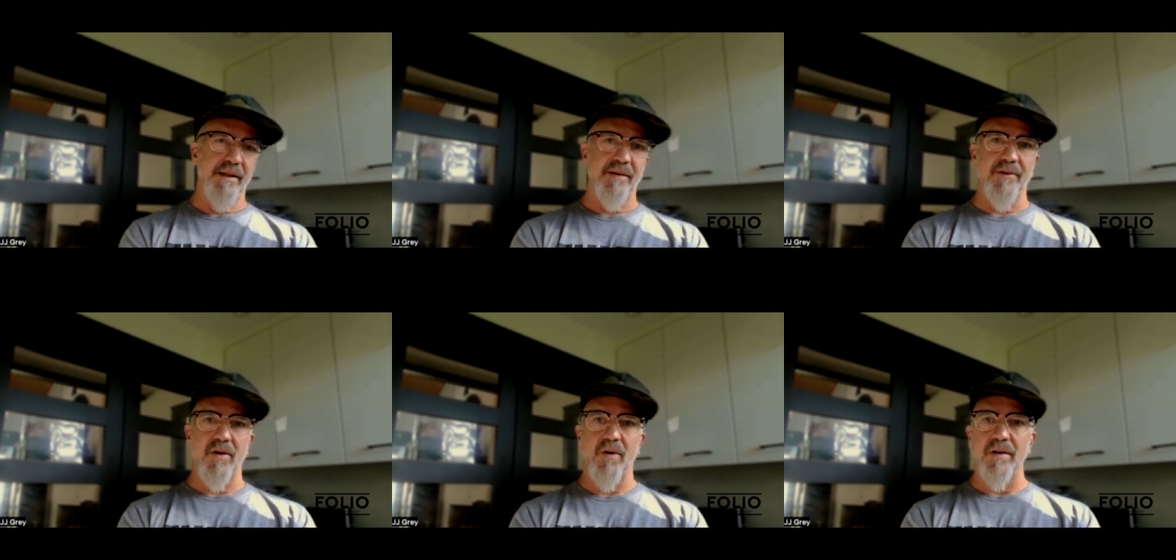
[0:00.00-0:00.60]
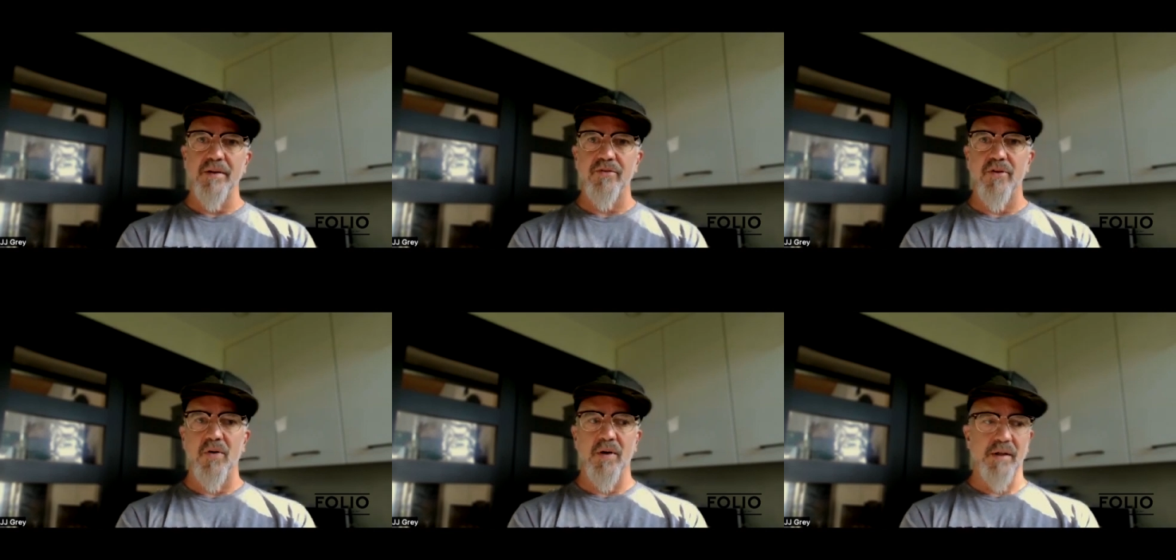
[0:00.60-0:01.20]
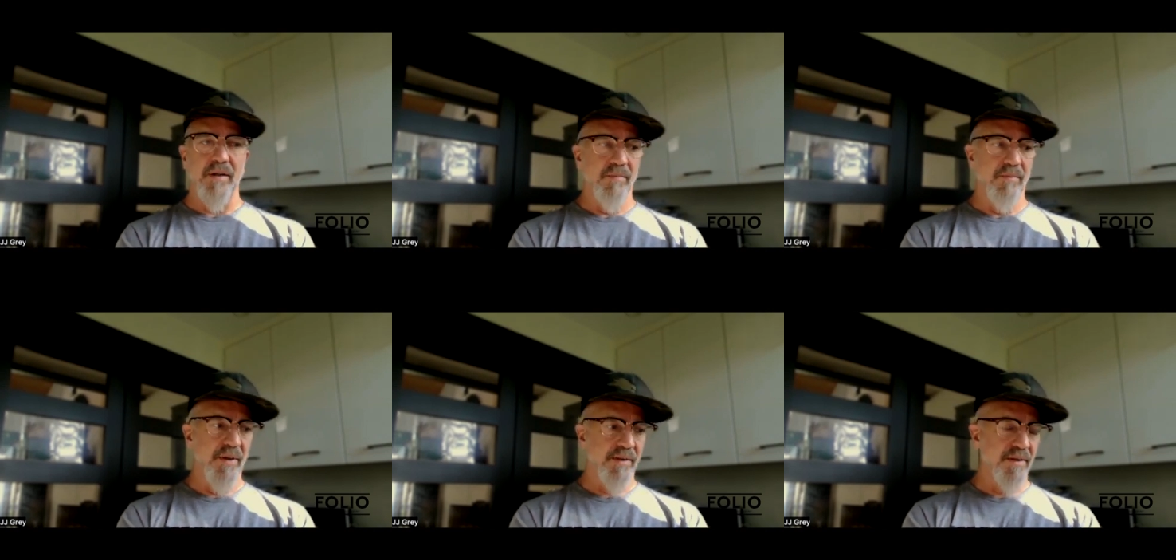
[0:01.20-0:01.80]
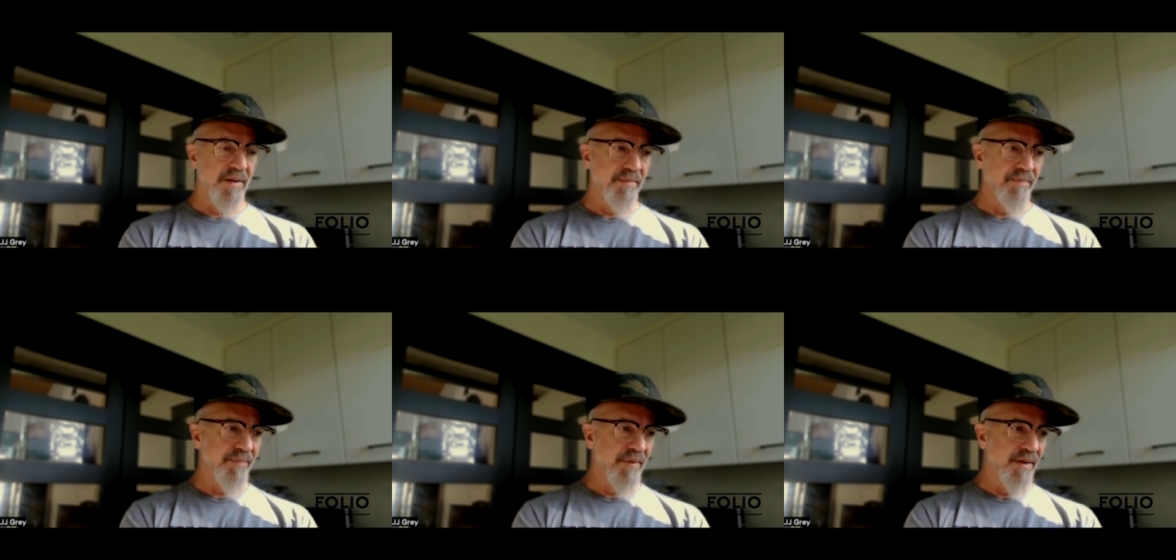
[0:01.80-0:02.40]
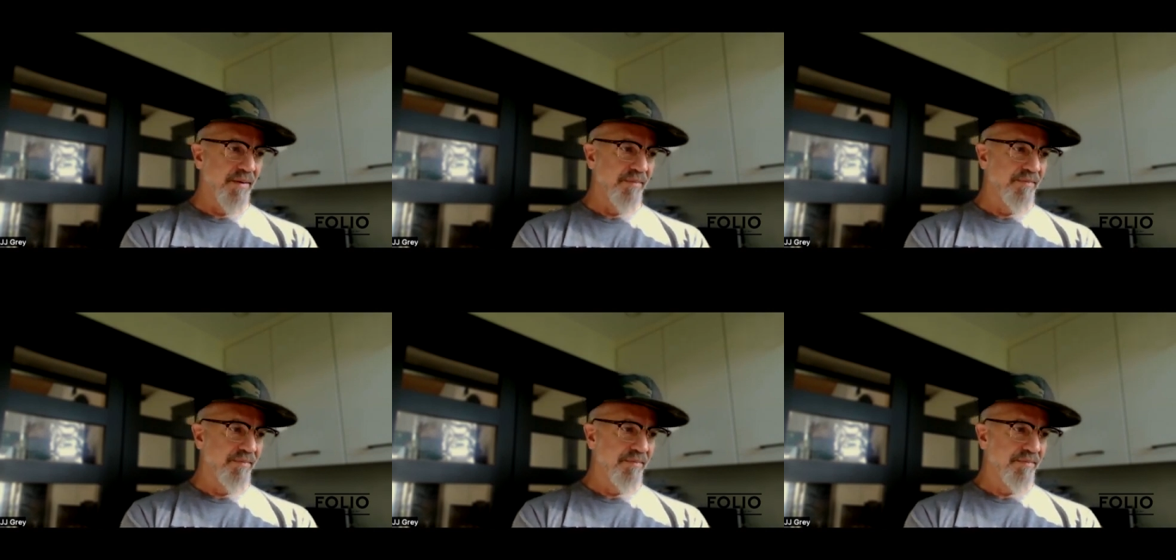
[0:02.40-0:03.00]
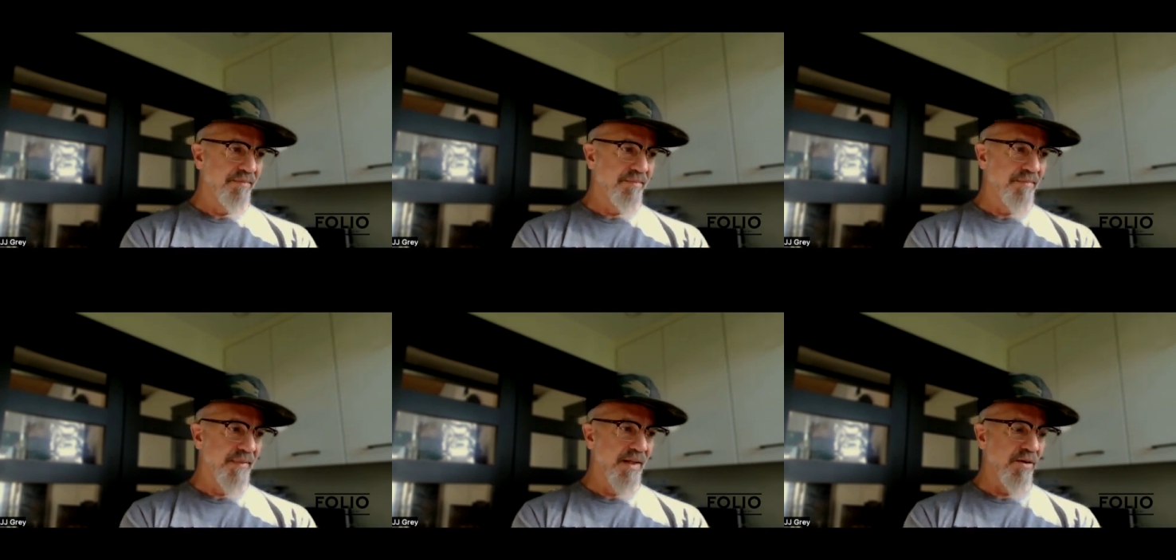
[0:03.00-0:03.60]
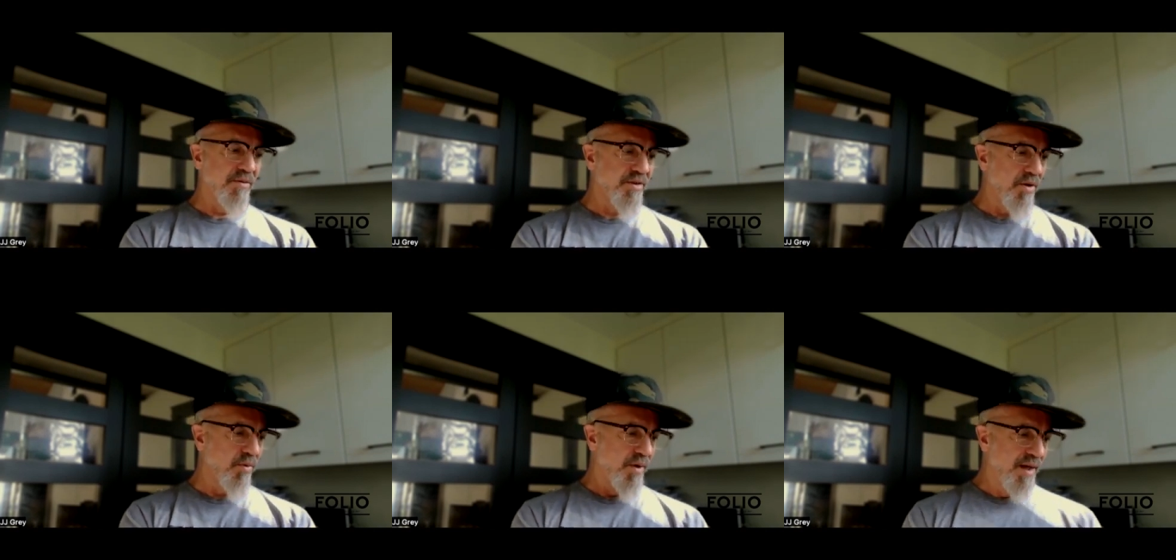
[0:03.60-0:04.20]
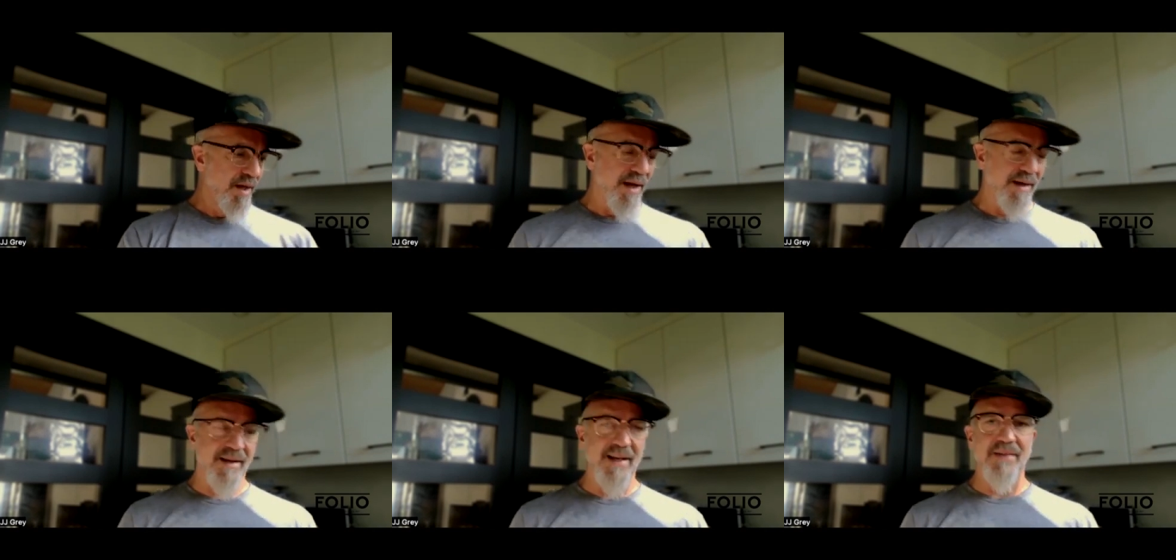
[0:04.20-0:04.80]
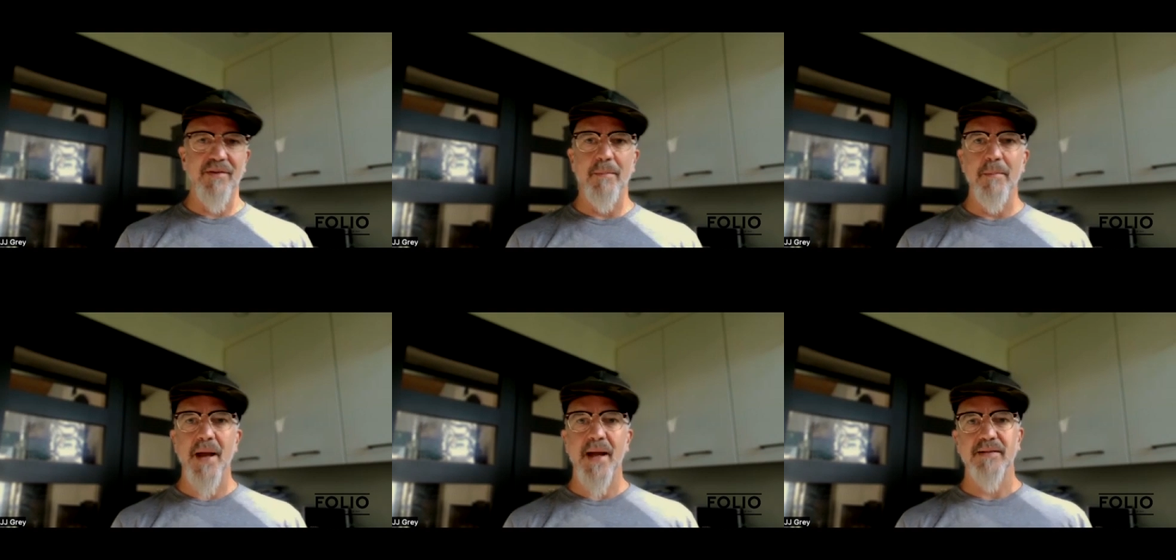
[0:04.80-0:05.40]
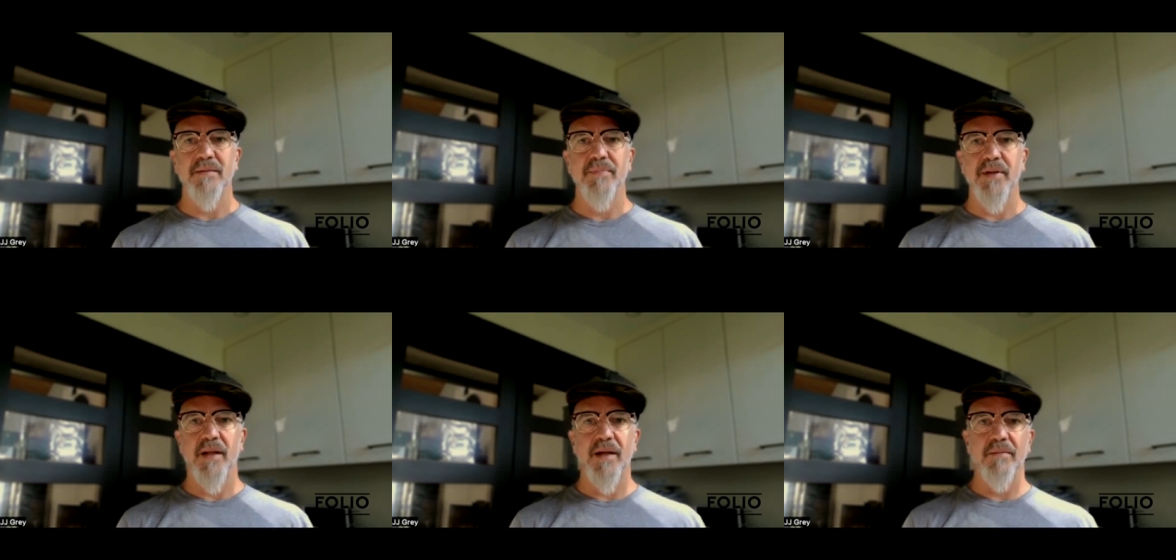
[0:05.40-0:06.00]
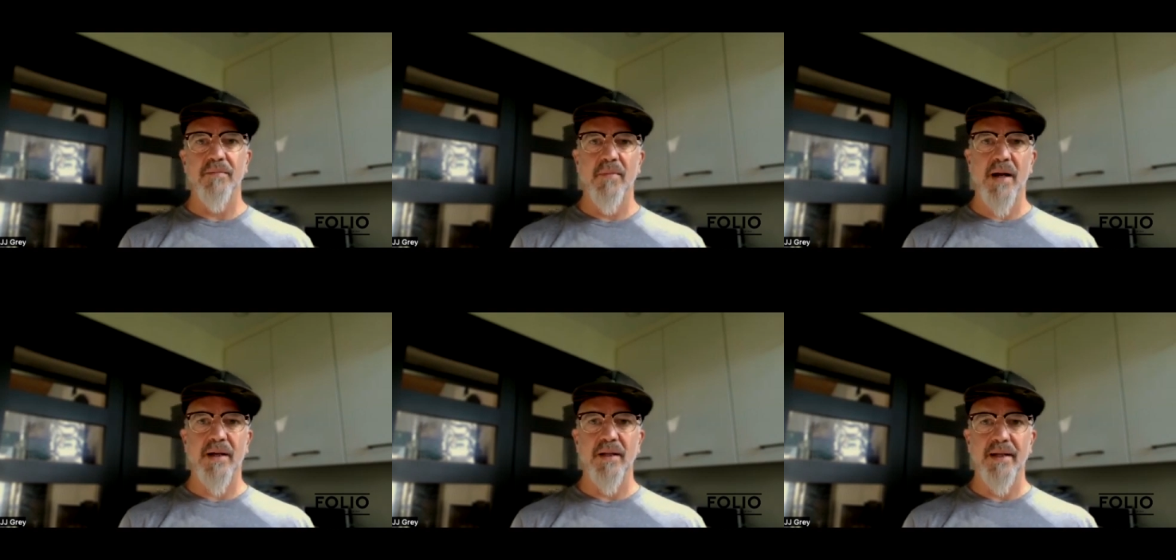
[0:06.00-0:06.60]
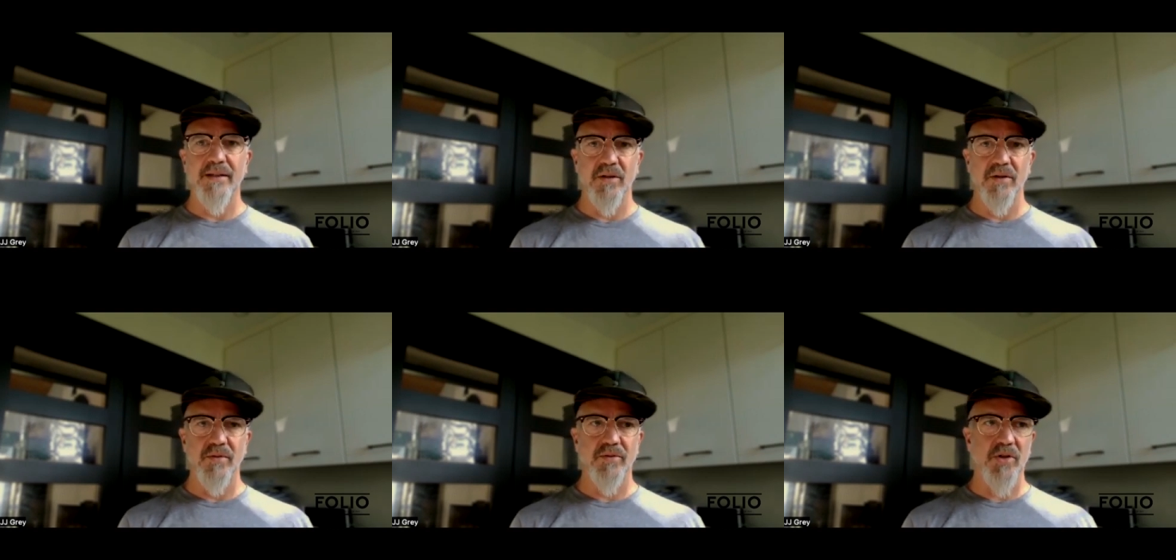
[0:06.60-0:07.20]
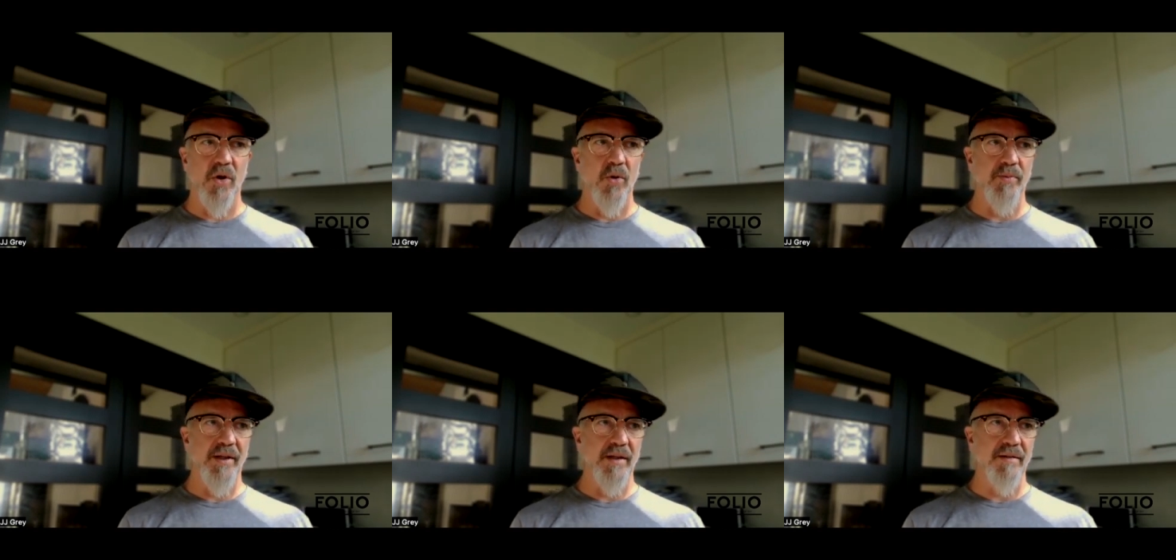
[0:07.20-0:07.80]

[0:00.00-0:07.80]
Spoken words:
different art than drawing. But so I can't even imagine being like Michelangelo sculpting.